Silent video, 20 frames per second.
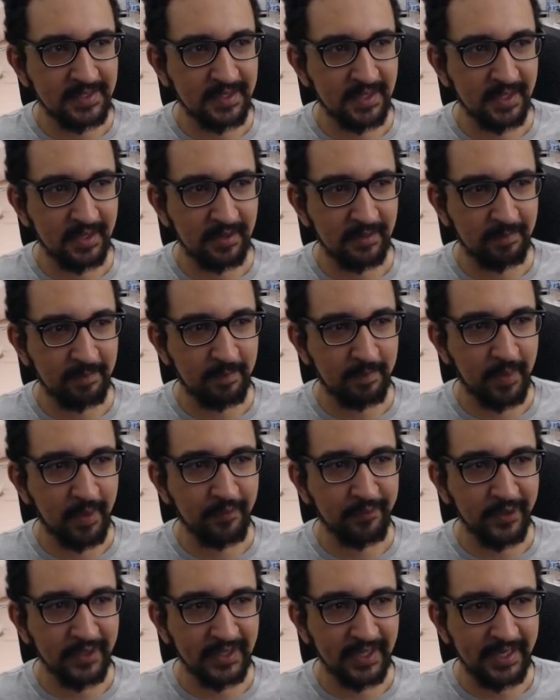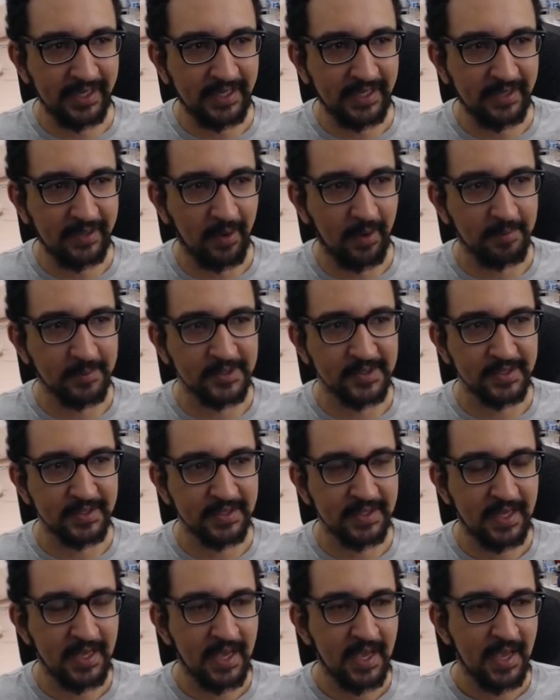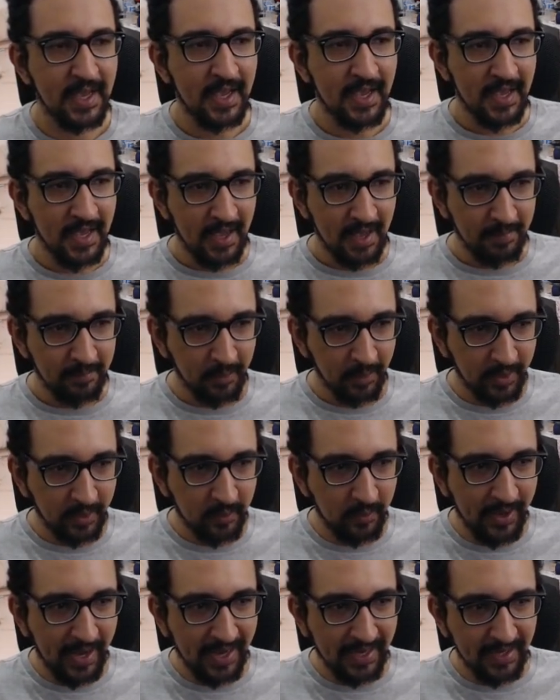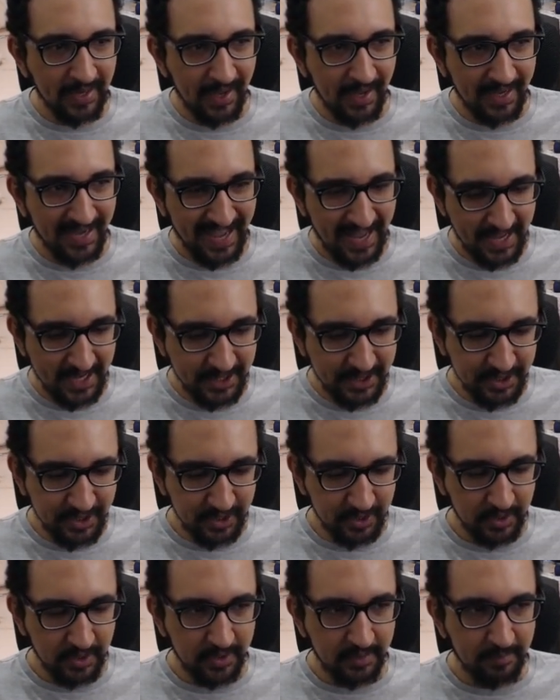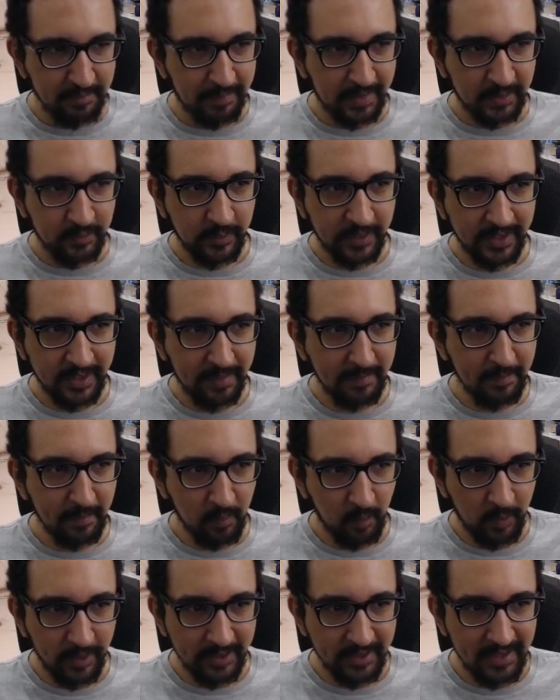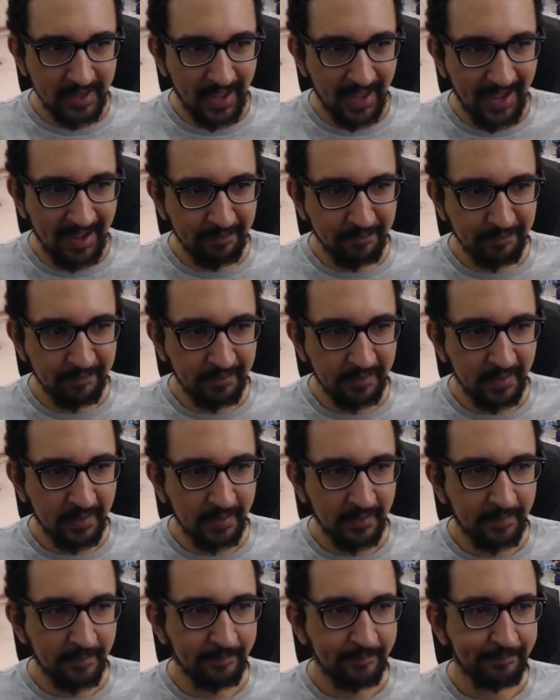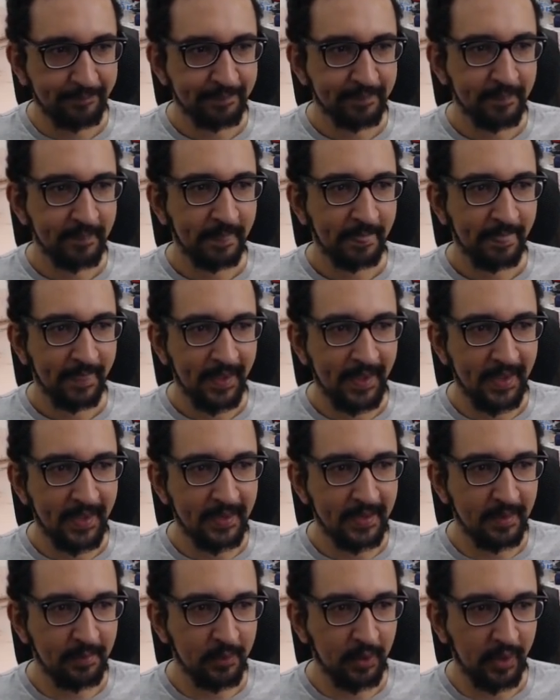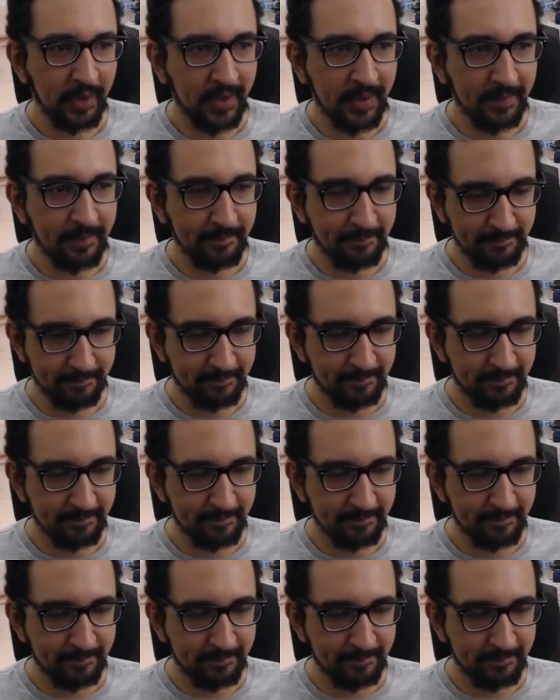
are perfectly opposite. I'm gonna create an edge between them with F, and I'm gonna